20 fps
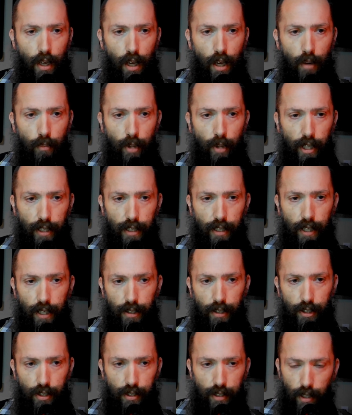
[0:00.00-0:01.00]
But
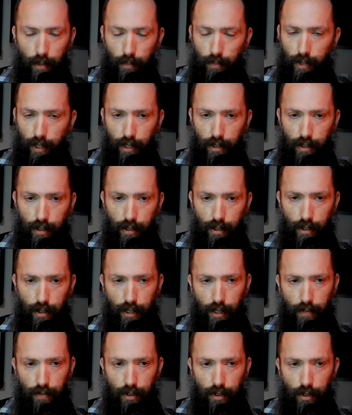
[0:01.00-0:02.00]
again, just something to
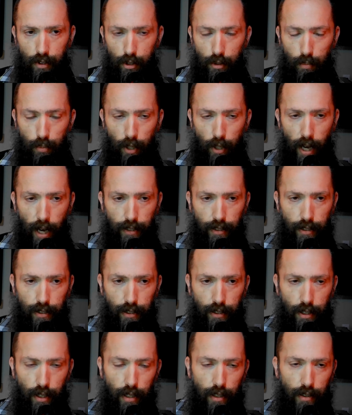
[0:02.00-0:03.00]
give you to practice
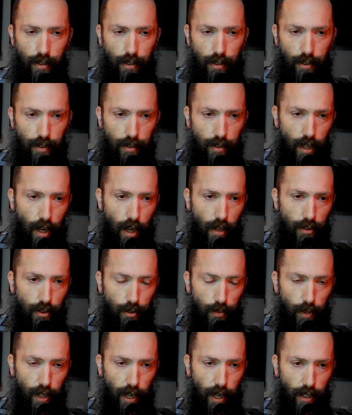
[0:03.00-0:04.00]
on, not
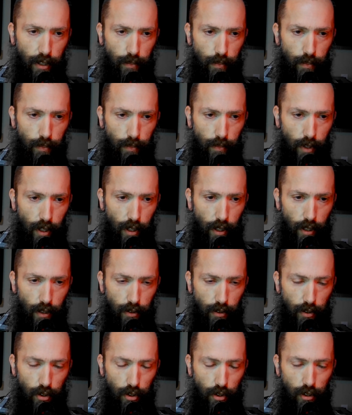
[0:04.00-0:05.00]
too bad,
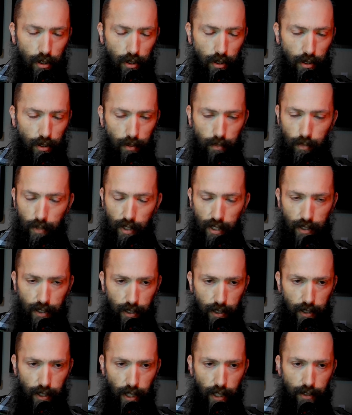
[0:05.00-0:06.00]
so you can be
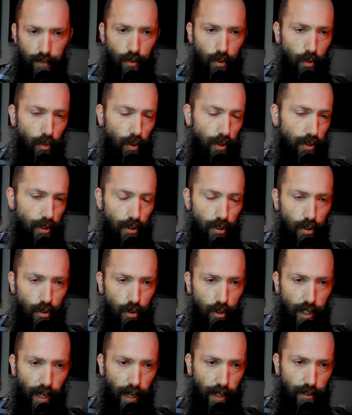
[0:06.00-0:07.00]
successful with your new
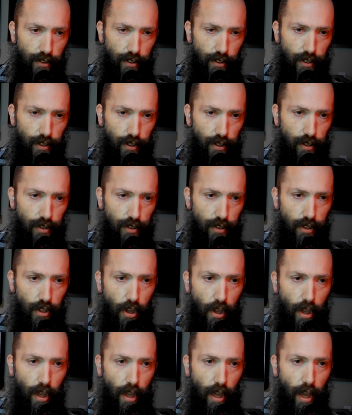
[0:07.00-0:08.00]
CAD skills.
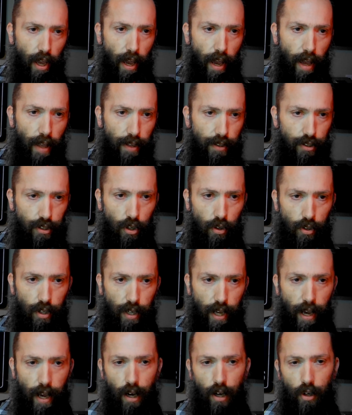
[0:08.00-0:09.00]
And so
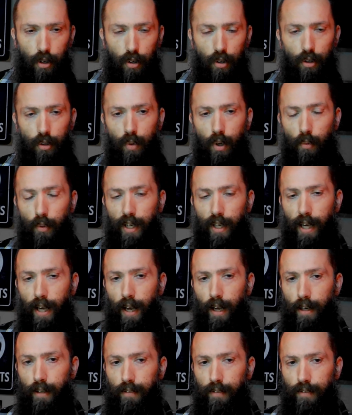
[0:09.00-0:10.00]
now what we
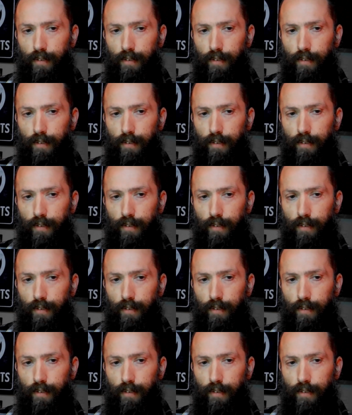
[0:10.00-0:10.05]
have